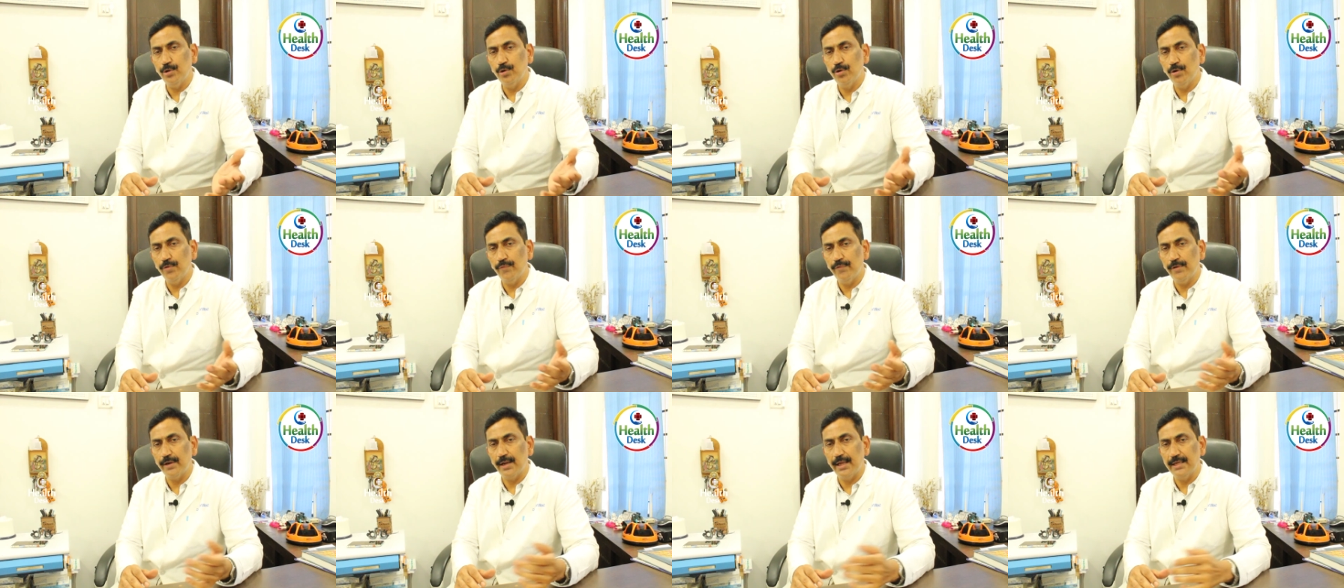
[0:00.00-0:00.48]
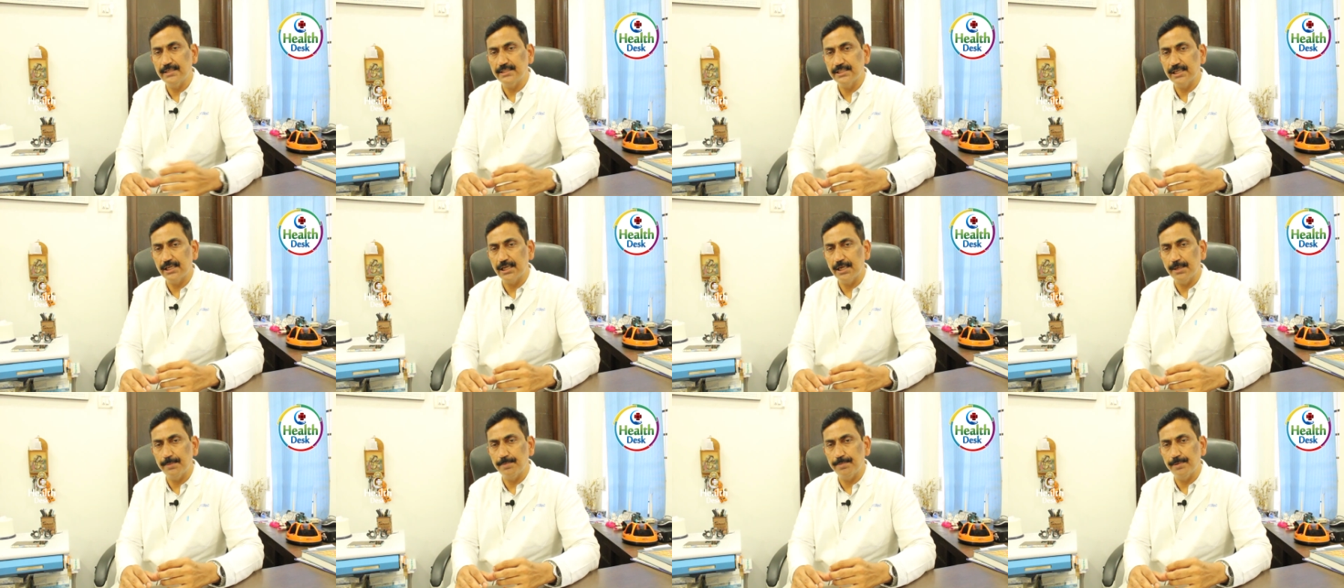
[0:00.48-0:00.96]
you go for eye
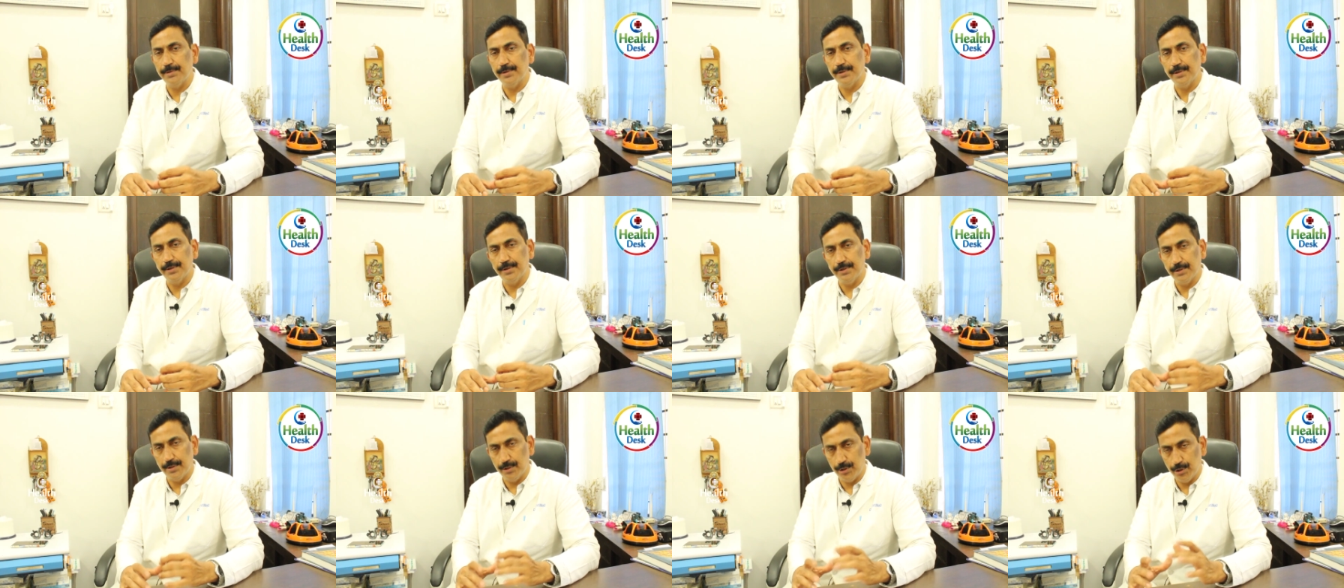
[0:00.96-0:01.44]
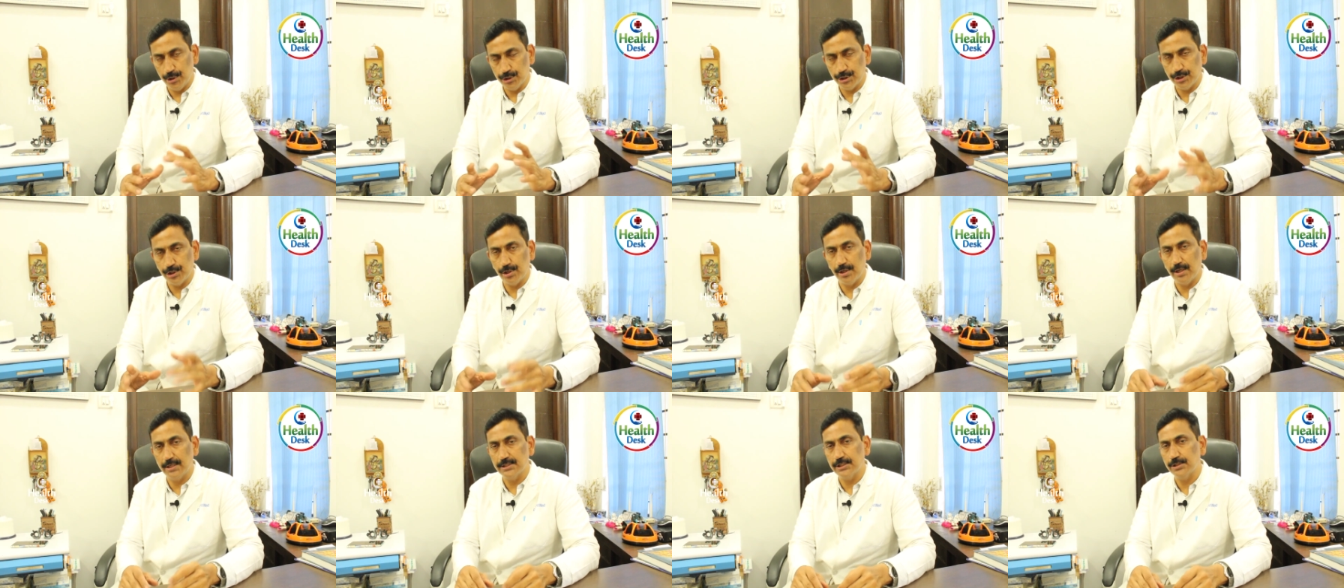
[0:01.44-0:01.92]
checkup, uh, you
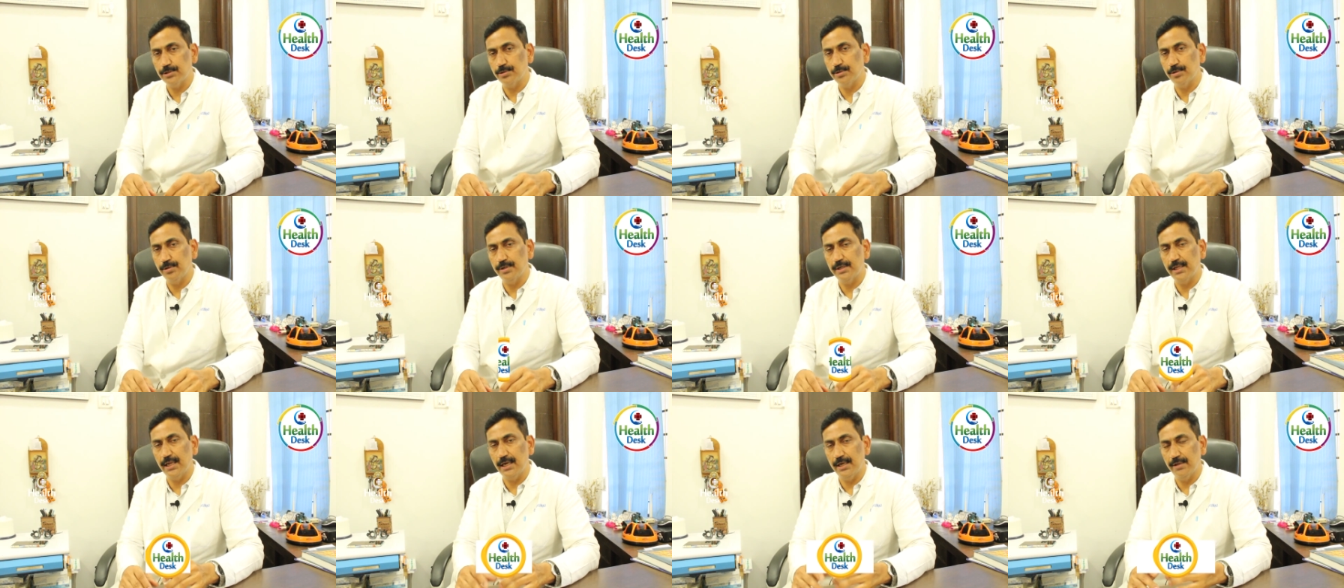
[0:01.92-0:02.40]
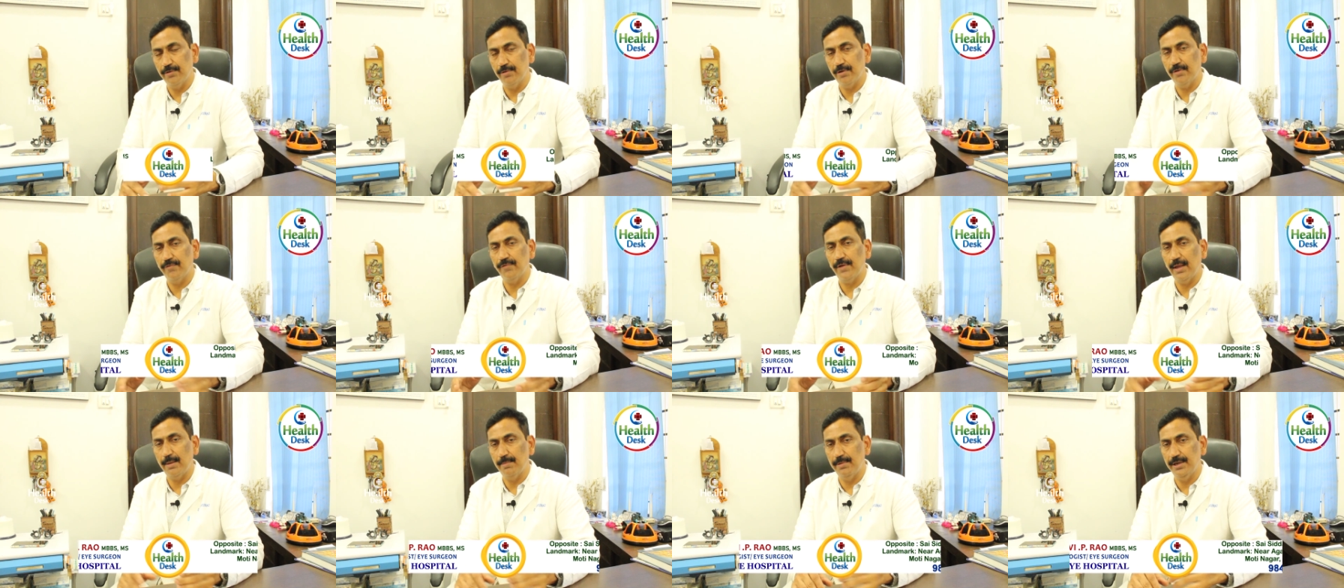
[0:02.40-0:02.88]
should also tell
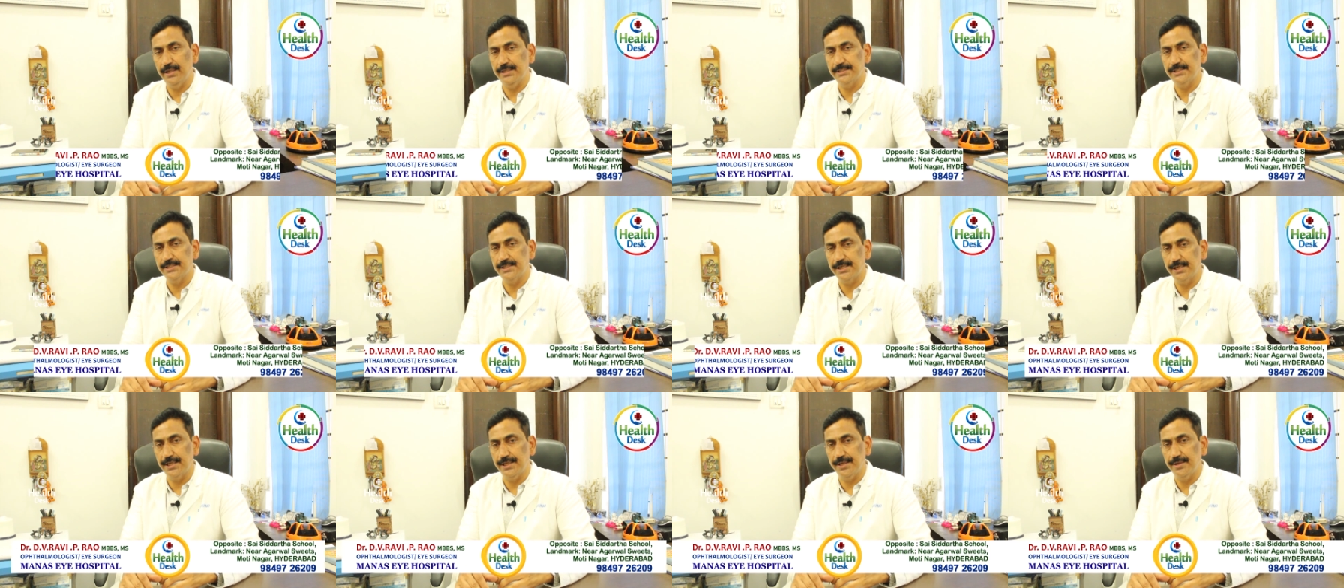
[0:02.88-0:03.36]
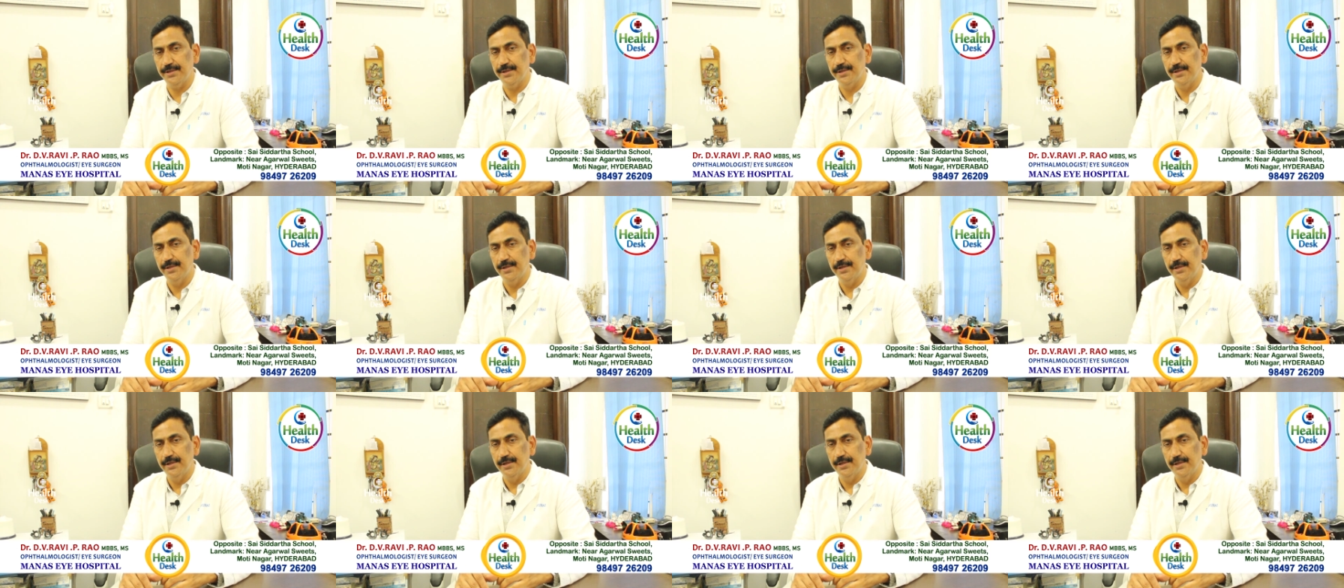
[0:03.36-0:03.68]
your family history.